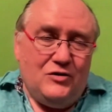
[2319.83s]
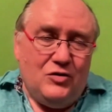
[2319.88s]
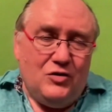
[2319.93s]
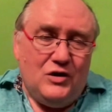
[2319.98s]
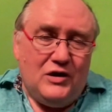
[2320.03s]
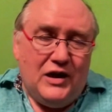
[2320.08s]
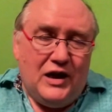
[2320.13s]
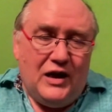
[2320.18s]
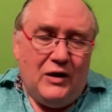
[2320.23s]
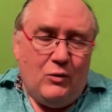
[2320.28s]

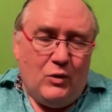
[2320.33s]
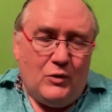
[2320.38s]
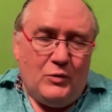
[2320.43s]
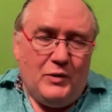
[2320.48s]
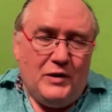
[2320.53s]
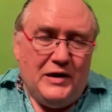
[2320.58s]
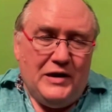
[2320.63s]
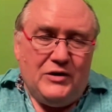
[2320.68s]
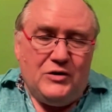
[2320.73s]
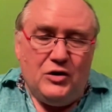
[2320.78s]
today, what
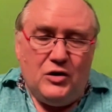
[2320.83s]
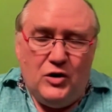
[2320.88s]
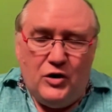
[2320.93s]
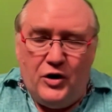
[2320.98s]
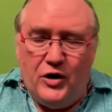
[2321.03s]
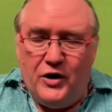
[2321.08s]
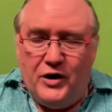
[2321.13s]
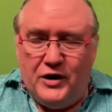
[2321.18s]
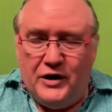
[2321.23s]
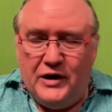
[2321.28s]
we need to
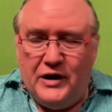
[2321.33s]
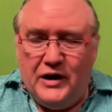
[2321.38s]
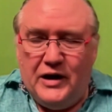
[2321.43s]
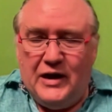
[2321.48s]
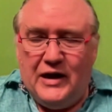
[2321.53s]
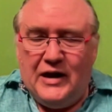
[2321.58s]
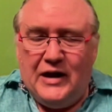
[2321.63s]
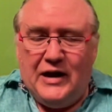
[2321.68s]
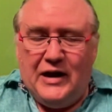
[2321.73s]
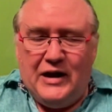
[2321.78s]
learn
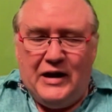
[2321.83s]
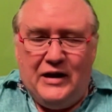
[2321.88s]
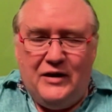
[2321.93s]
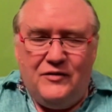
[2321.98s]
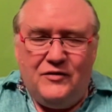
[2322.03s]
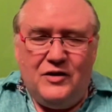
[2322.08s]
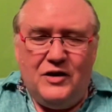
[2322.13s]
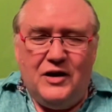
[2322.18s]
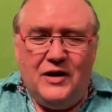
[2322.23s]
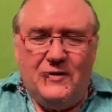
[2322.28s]

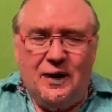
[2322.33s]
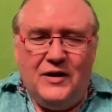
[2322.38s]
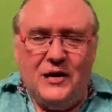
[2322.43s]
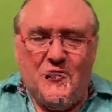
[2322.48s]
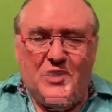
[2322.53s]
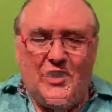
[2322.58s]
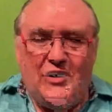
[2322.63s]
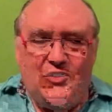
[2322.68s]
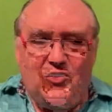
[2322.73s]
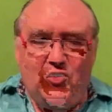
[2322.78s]
is
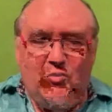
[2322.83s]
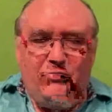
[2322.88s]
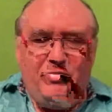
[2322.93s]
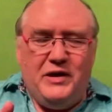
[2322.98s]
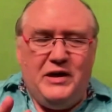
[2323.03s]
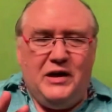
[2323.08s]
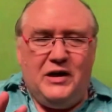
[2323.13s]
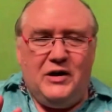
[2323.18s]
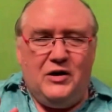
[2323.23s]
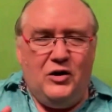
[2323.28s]
to
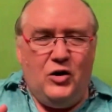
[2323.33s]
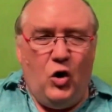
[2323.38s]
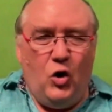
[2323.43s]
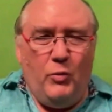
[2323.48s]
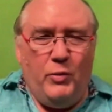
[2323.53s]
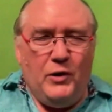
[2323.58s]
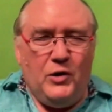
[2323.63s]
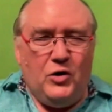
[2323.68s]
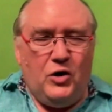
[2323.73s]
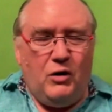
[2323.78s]
be a
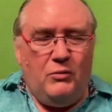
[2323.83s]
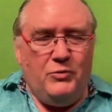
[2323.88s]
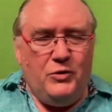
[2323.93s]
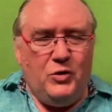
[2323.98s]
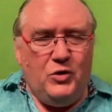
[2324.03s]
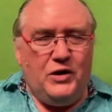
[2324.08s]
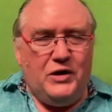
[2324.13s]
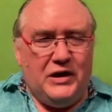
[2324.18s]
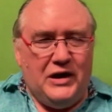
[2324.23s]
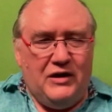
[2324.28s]
global
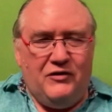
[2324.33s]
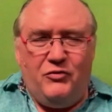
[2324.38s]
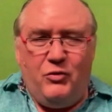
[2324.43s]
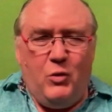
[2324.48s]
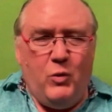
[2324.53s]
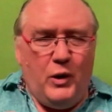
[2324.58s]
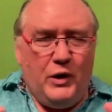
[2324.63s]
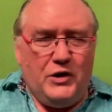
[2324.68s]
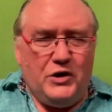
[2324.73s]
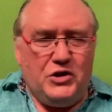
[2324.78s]
community. If we
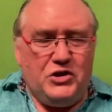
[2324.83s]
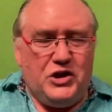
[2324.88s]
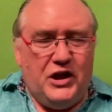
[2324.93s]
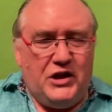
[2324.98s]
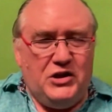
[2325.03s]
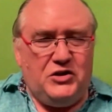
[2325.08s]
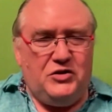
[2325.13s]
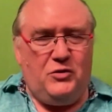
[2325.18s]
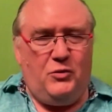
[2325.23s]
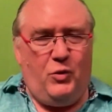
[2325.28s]
want to
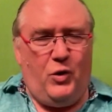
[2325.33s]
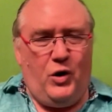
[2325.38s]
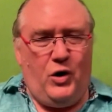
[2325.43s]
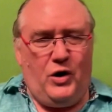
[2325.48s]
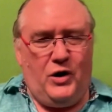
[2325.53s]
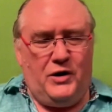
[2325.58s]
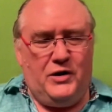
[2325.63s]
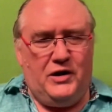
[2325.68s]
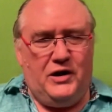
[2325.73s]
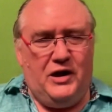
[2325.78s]
change the
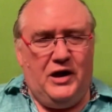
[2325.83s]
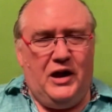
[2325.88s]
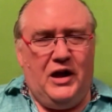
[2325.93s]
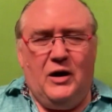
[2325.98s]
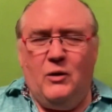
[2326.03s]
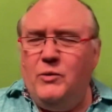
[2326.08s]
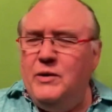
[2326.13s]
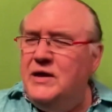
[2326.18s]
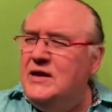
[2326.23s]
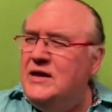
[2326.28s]
world,
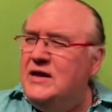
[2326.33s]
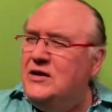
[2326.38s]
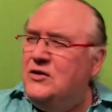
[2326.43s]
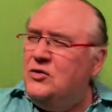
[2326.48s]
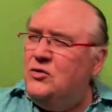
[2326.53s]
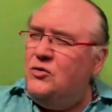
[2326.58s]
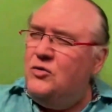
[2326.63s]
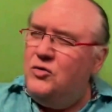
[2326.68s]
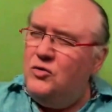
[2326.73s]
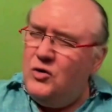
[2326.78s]
we need
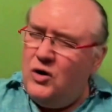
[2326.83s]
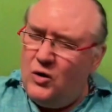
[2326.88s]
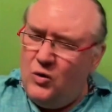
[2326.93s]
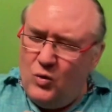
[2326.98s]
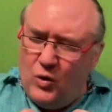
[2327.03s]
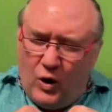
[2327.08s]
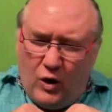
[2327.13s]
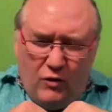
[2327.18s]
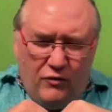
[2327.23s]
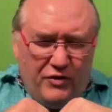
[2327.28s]
to
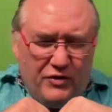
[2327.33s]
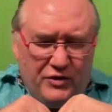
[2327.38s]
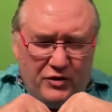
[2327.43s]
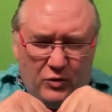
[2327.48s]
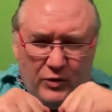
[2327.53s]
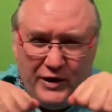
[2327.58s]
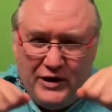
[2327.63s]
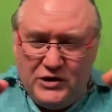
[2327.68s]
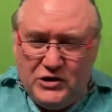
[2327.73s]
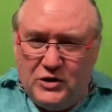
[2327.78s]
grow over the
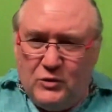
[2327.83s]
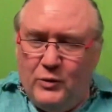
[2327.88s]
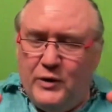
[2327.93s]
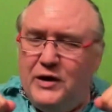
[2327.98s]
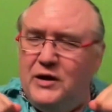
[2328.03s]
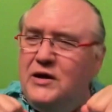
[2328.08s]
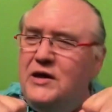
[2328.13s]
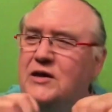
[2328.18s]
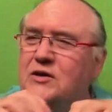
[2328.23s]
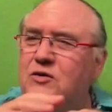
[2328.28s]
region.
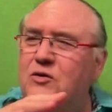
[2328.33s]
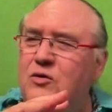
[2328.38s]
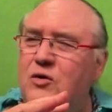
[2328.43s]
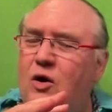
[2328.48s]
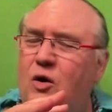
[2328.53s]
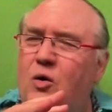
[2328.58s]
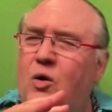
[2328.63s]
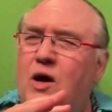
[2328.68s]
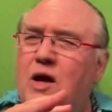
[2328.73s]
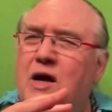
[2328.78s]
We need to
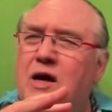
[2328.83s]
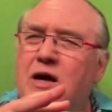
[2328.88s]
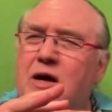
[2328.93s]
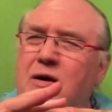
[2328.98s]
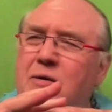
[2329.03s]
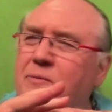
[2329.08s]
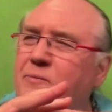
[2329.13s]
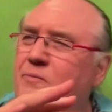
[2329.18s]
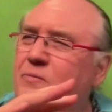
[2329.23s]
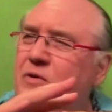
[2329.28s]
grow
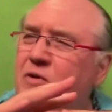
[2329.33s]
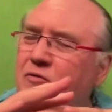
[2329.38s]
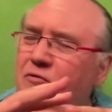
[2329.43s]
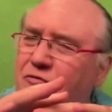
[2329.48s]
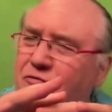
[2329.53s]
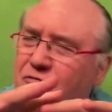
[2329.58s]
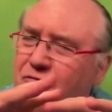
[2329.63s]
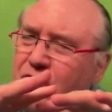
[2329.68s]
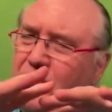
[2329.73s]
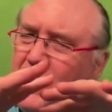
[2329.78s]

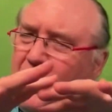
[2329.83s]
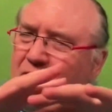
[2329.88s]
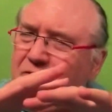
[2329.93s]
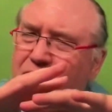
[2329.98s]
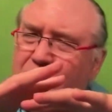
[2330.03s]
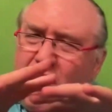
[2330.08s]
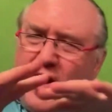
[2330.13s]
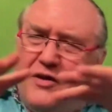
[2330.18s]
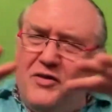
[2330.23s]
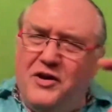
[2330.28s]

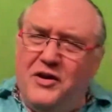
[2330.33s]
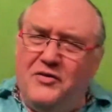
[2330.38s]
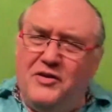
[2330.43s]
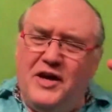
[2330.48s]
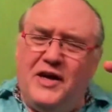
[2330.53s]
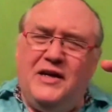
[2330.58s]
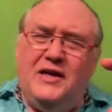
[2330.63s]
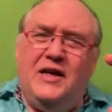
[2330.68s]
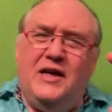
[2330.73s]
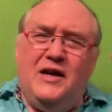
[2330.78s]
farther
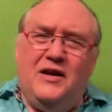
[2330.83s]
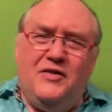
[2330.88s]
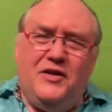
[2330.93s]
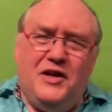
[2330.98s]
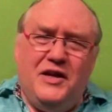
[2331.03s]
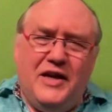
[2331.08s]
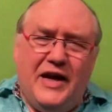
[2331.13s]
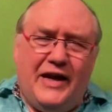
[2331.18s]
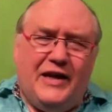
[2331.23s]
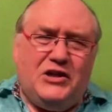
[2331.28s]
than the
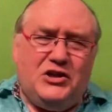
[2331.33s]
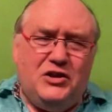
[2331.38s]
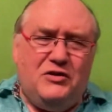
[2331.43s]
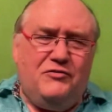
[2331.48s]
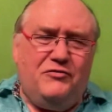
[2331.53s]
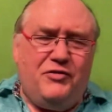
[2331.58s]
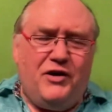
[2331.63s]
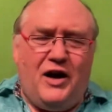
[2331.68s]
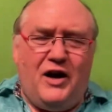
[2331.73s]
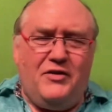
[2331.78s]
nation,
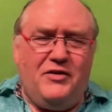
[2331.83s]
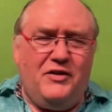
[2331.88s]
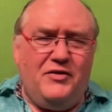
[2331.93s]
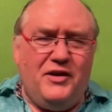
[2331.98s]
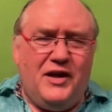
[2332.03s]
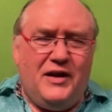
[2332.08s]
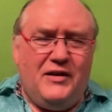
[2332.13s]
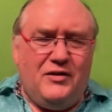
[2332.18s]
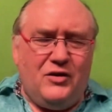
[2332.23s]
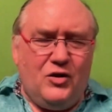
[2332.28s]
farther
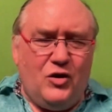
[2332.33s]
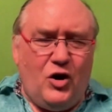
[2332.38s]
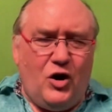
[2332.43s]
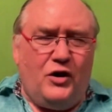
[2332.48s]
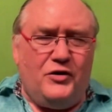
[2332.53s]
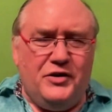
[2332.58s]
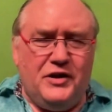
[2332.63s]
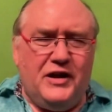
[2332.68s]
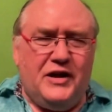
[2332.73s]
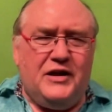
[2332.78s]
than the
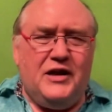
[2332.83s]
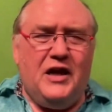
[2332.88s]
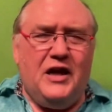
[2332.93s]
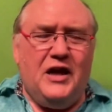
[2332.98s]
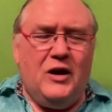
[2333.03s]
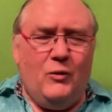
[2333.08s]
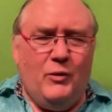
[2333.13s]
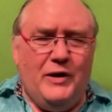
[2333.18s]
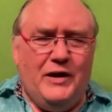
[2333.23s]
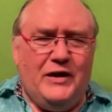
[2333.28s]
continent.
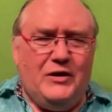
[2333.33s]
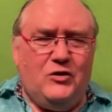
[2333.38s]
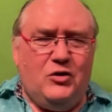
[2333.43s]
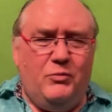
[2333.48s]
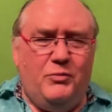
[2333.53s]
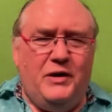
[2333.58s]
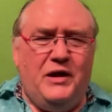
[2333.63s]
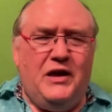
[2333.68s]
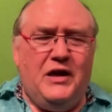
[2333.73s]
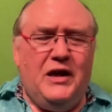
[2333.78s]
We need to
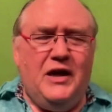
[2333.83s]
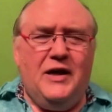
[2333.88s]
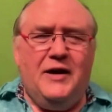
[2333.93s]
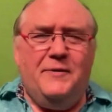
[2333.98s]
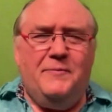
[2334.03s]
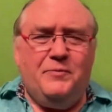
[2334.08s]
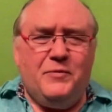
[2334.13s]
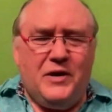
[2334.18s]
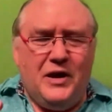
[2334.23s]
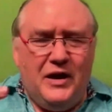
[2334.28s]
be
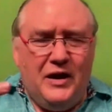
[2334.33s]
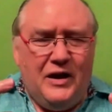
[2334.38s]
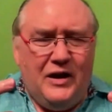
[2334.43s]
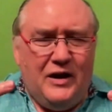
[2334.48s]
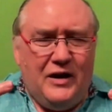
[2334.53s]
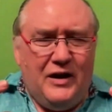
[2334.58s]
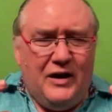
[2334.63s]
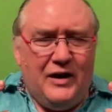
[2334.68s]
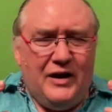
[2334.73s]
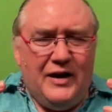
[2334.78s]

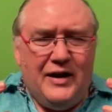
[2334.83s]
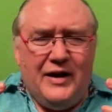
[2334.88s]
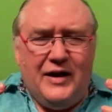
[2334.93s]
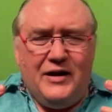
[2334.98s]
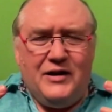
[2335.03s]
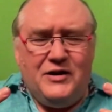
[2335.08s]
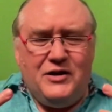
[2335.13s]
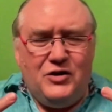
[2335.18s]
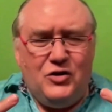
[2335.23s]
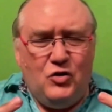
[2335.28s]

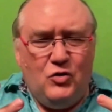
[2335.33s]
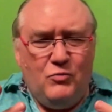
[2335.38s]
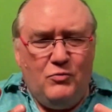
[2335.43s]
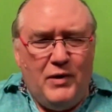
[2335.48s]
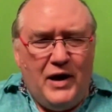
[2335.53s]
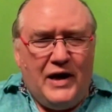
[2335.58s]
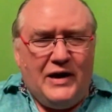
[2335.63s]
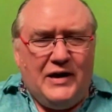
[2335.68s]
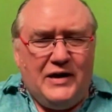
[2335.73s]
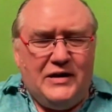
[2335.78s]
a
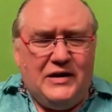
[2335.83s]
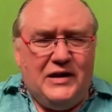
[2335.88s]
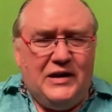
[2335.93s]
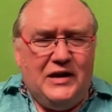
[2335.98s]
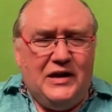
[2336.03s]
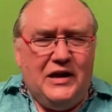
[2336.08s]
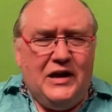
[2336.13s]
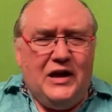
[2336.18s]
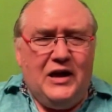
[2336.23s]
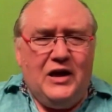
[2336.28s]

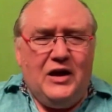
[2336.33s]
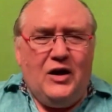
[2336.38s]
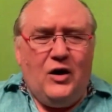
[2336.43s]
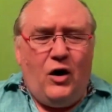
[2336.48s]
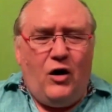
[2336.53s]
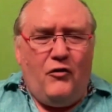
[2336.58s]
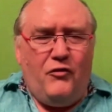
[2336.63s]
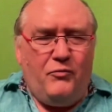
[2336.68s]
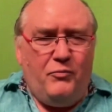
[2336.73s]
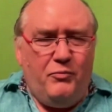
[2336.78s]
humanity
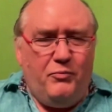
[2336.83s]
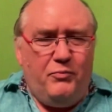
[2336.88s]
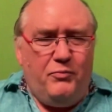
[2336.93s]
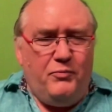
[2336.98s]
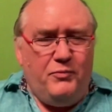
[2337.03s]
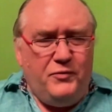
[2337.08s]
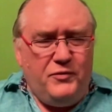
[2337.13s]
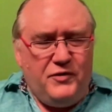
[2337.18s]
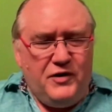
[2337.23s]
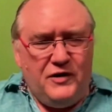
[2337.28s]
of
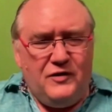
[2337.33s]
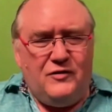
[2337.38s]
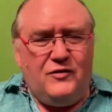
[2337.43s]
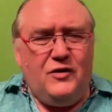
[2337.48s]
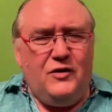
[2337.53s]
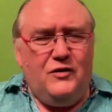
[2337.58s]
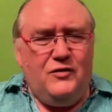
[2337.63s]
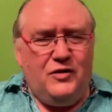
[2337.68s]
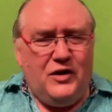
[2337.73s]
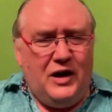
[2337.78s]

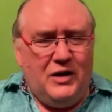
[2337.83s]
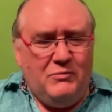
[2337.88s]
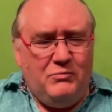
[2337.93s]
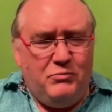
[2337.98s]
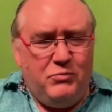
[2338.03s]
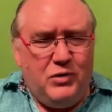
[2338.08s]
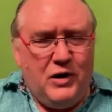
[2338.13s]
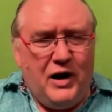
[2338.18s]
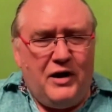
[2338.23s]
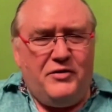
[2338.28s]
sisters and
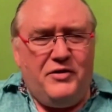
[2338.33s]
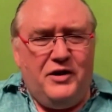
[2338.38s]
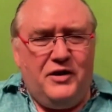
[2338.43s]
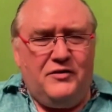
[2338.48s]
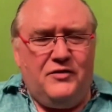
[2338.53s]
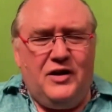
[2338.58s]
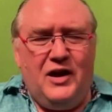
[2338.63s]
brothers.